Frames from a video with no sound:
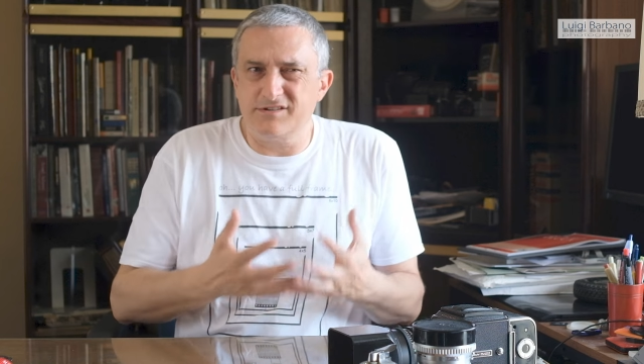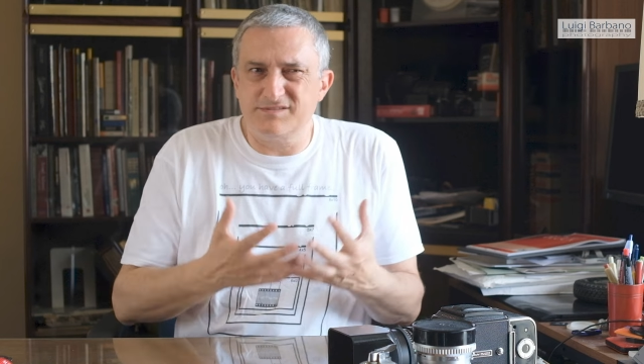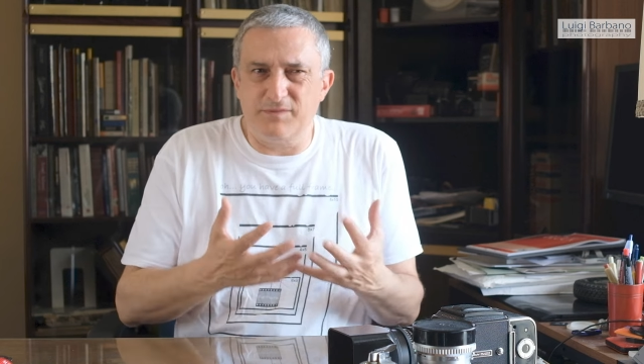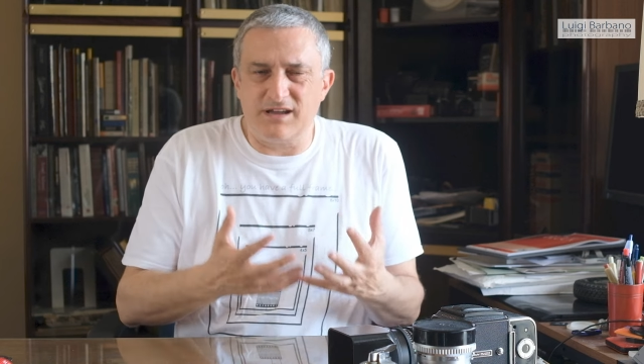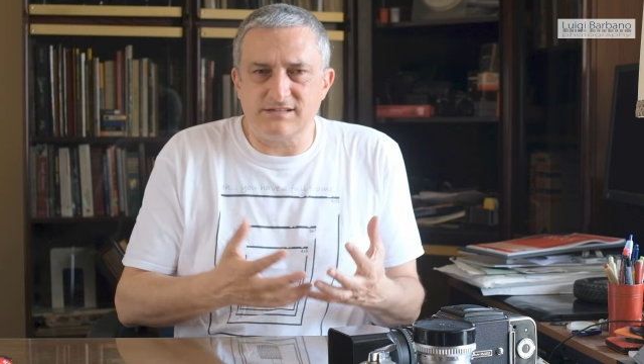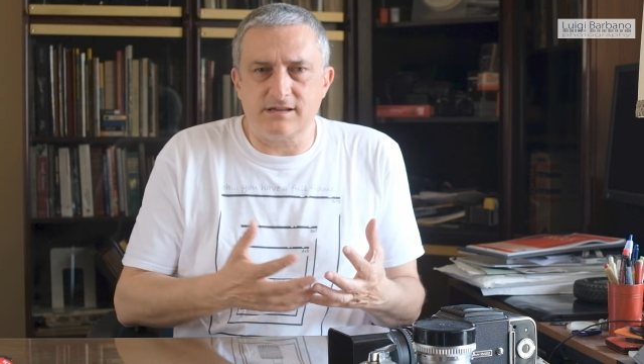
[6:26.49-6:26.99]
is
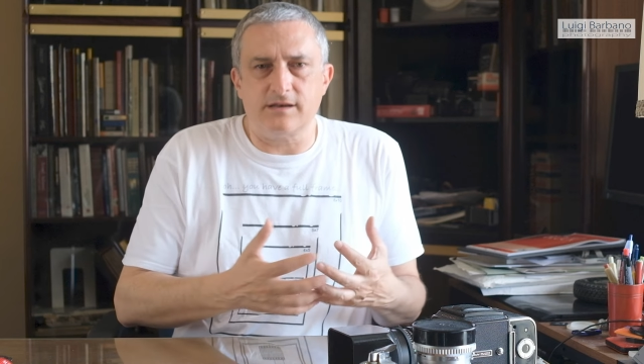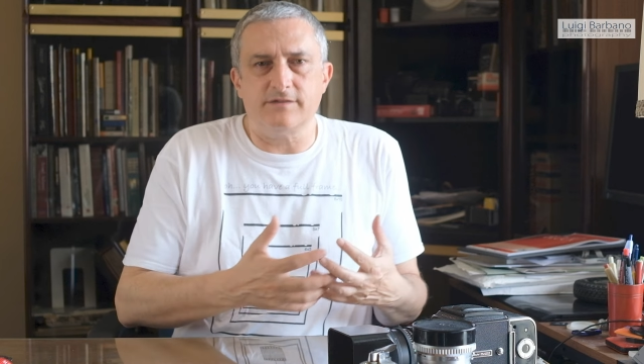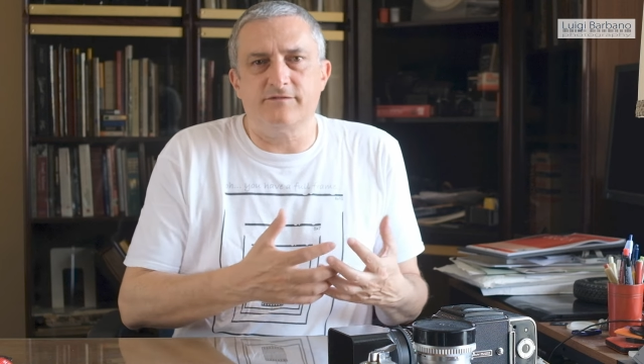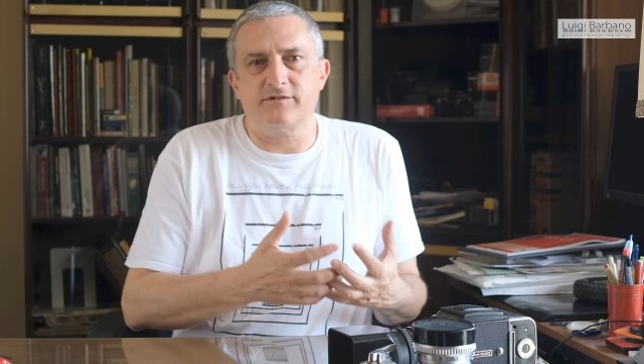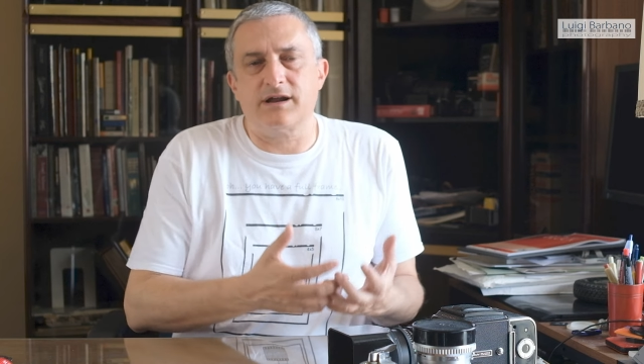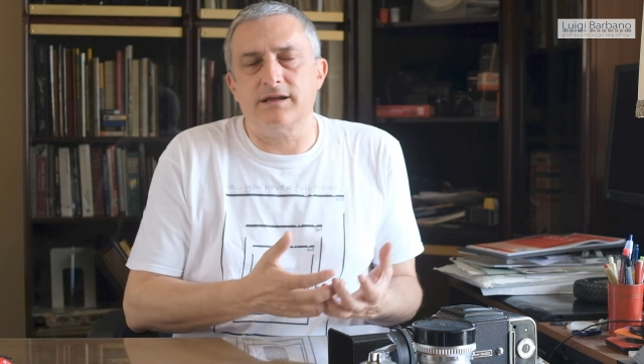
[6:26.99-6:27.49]
basically
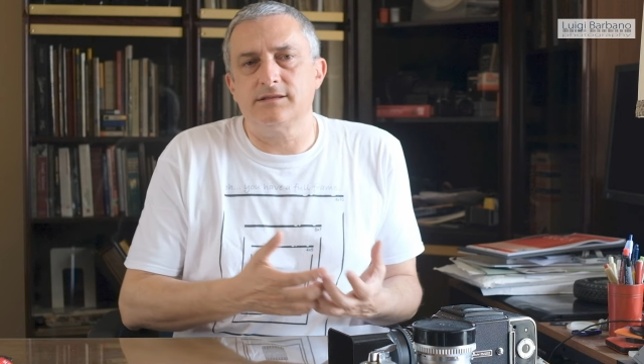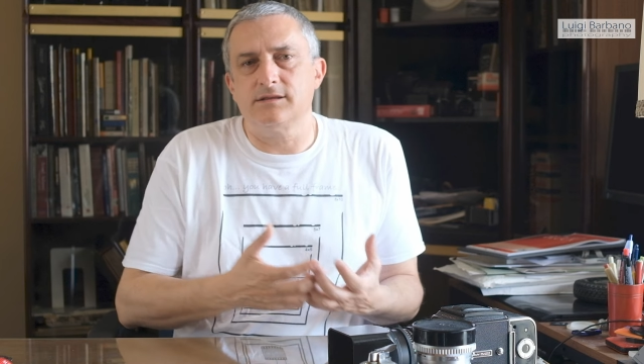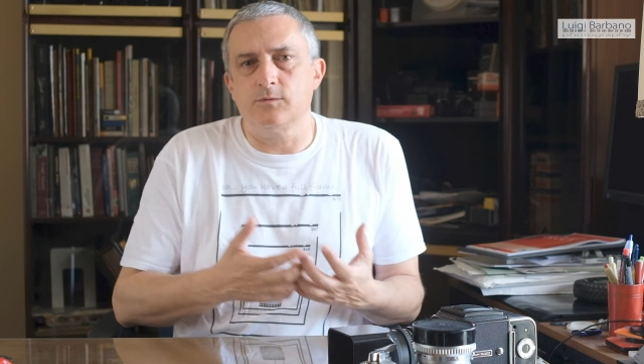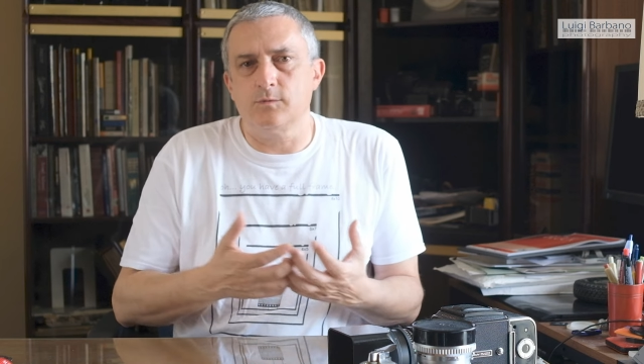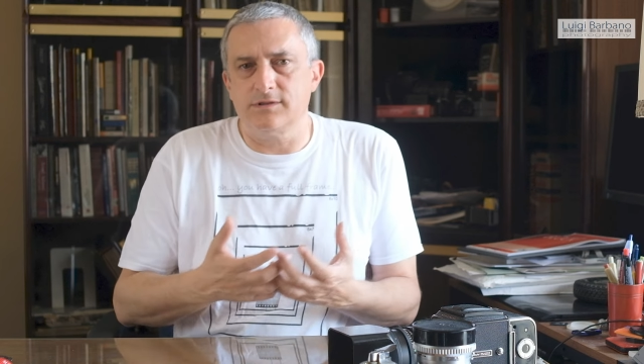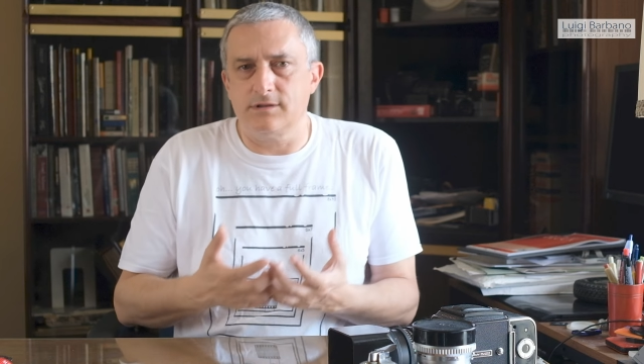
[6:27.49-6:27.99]

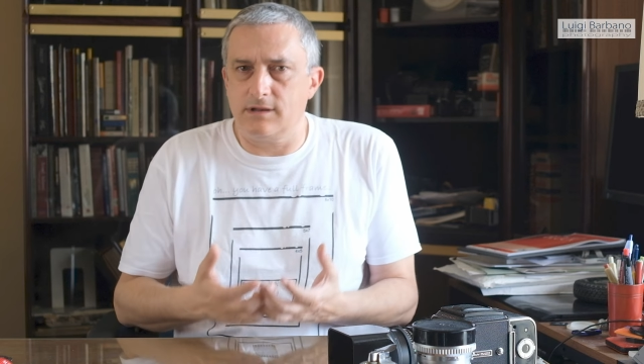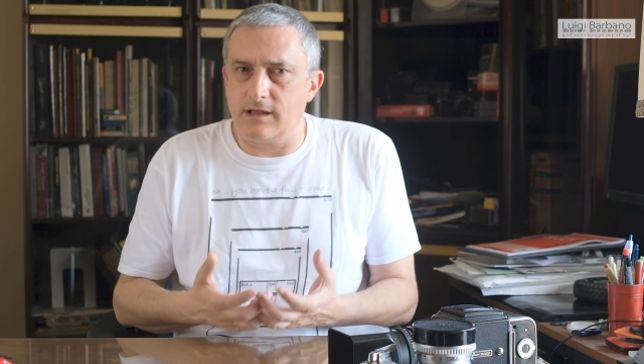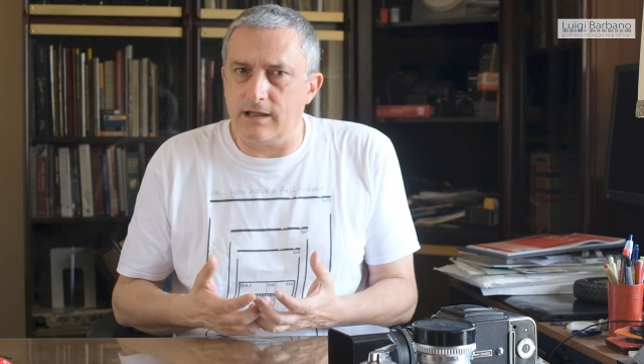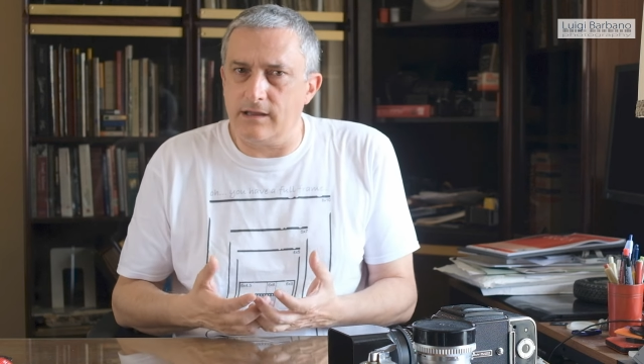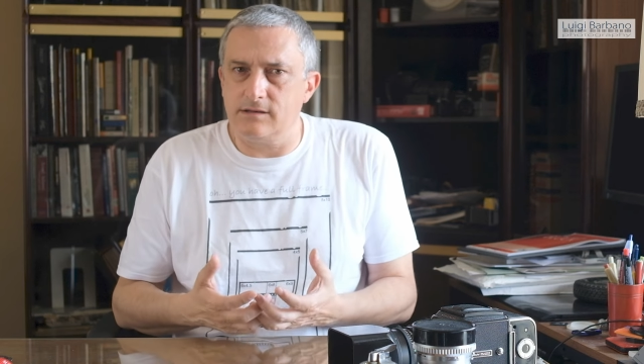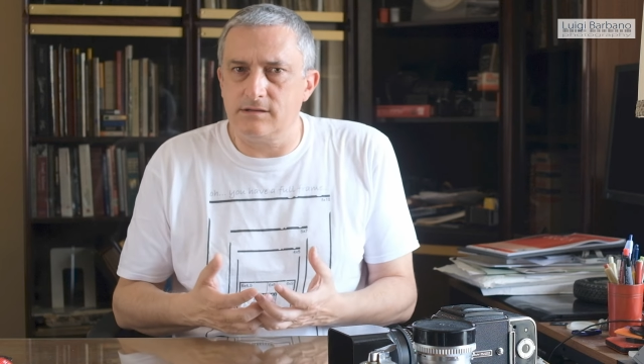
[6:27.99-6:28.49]
writing with the
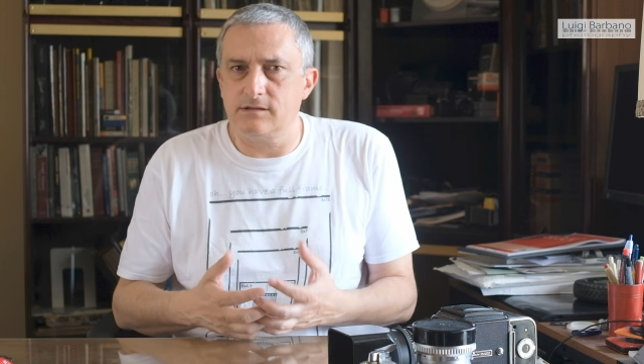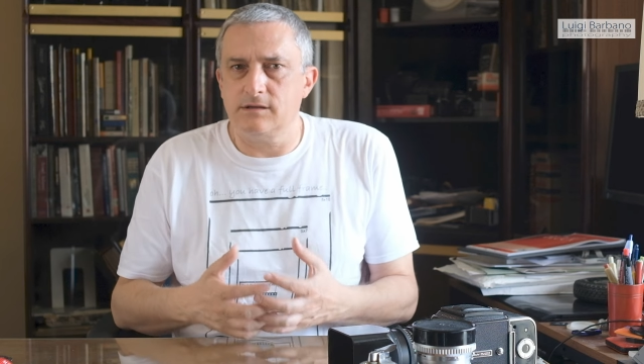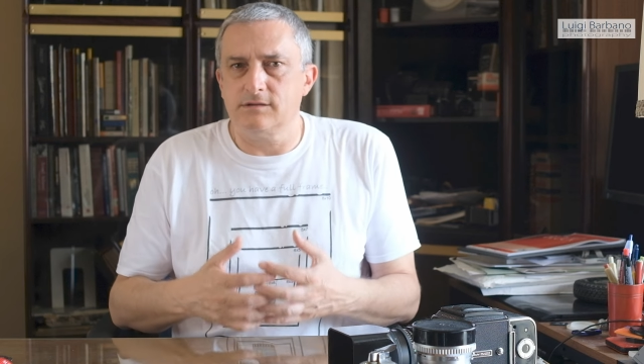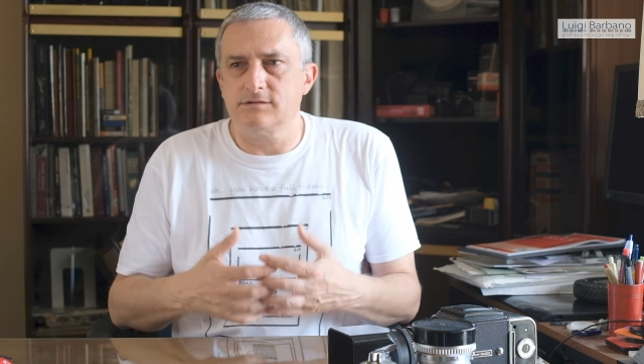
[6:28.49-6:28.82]
light.